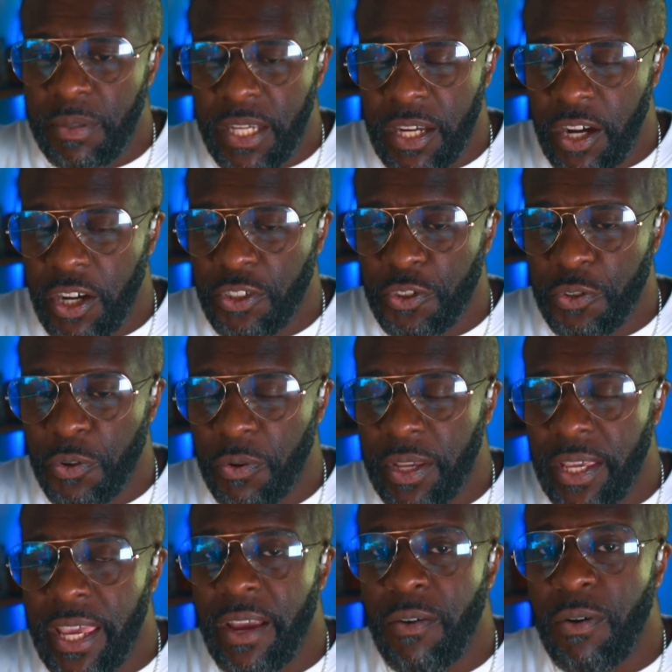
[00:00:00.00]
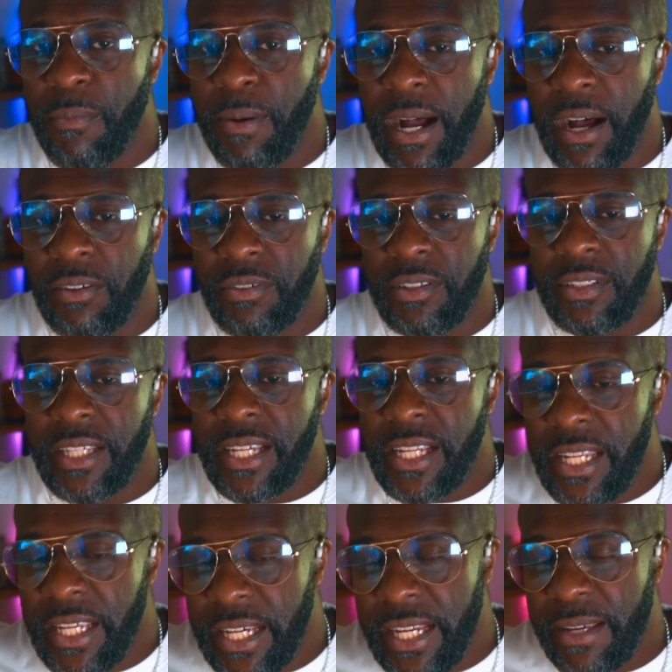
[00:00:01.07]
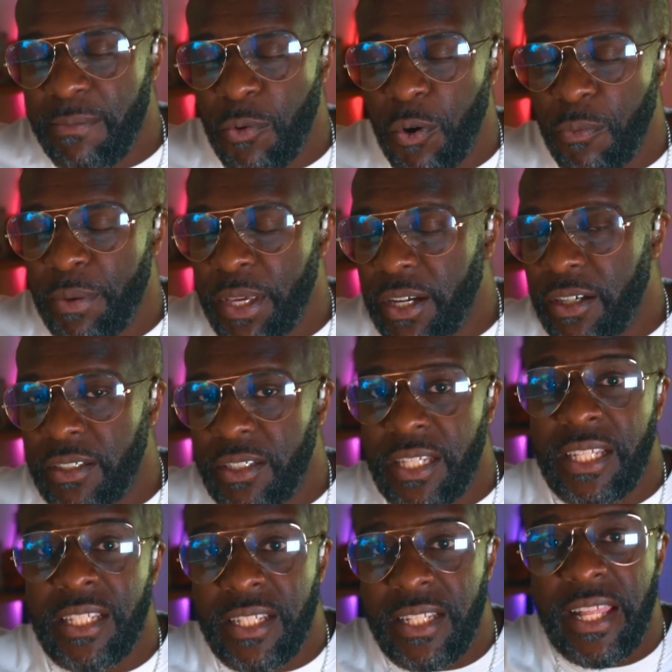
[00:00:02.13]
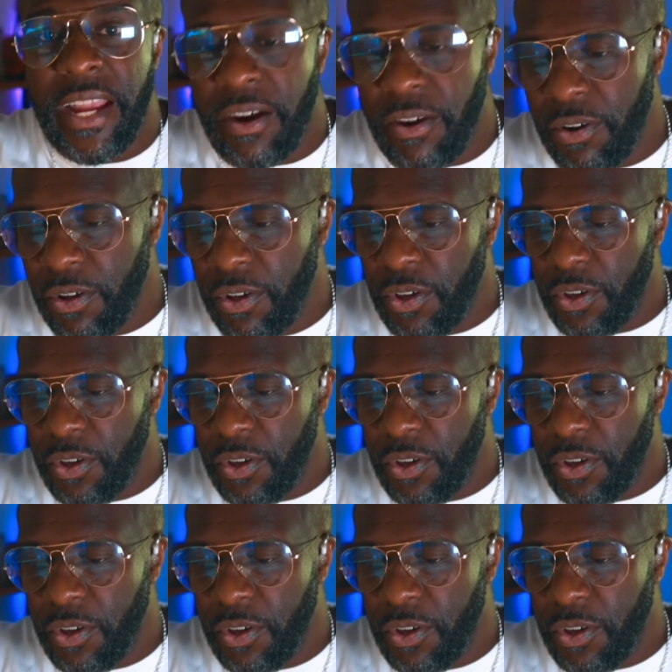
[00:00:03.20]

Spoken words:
because you don't care about the technique anymore, because it's there.